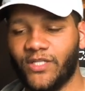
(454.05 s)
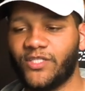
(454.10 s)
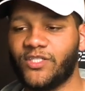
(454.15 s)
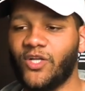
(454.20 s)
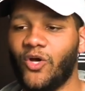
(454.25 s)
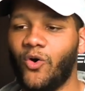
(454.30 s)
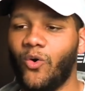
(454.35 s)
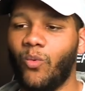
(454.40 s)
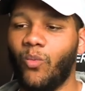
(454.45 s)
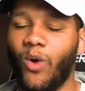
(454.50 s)

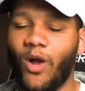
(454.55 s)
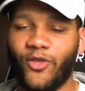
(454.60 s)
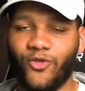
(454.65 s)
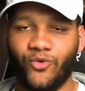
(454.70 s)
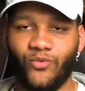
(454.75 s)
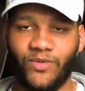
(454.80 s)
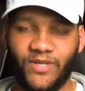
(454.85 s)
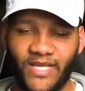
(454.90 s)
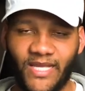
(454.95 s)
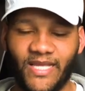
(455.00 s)
So
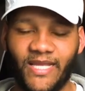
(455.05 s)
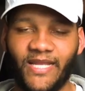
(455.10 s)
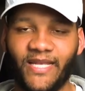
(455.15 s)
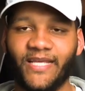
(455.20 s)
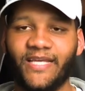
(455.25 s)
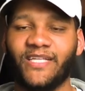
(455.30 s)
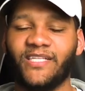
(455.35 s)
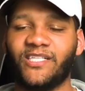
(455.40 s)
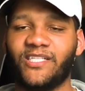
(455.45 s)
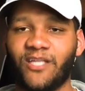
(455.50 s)
what you
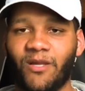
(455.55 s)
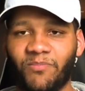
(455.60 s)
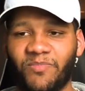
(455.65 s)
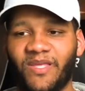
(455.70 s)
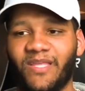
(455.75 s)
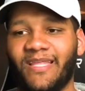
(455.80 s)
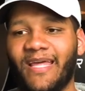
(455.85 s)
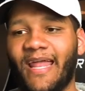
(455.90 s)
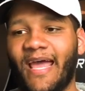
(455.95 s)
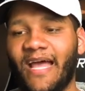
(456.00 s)
need is
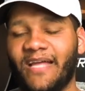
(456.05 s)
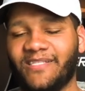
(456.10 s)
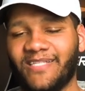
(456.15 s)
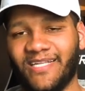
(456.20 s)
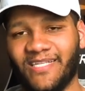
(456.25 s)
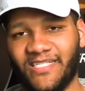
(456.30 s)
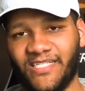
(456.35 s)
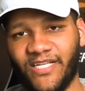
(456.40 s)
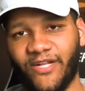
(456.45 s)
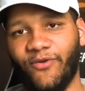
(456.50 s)
something that
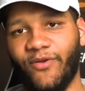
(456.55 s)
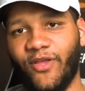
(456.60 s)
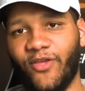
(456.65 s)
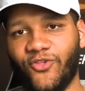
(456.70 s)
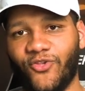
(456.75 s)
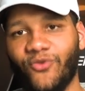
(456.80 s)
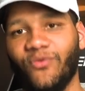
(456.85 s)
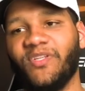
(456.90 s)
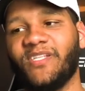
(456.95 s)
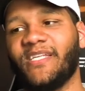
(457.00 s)
has a
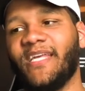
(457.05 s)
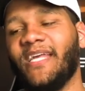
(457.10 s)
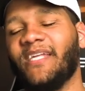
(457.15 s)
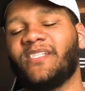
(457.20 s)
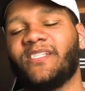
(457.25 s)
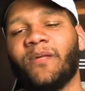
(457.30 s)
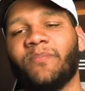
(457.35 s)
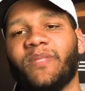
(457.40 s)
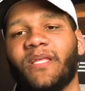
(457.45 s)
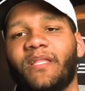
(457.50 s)
serious use
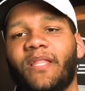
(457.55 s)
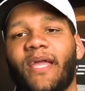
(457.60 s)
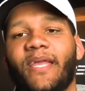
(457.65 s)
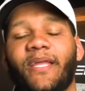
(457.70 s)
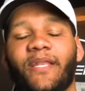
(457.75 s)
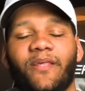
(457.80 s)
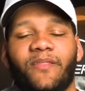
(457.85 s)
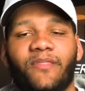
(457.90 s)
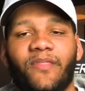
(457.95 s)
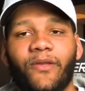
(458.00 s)
case, something
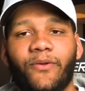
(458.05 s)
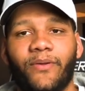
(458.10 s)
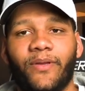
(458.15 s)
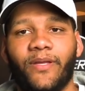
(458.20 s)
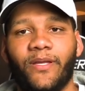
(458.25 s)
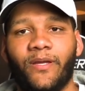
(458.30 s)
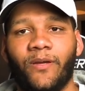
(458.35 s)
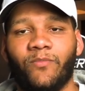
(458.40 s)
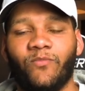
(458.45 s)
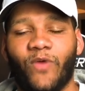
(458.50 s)
like an
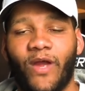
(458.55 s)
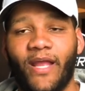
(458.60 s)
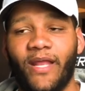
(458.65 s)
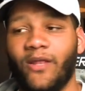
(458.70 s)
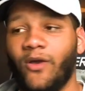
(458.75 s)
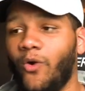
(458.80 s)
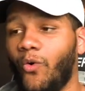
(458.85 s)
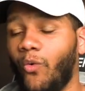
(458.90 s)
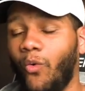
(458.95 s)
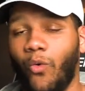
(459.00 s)
Ethereum,
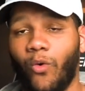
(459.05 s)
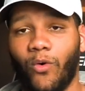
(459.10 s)
right?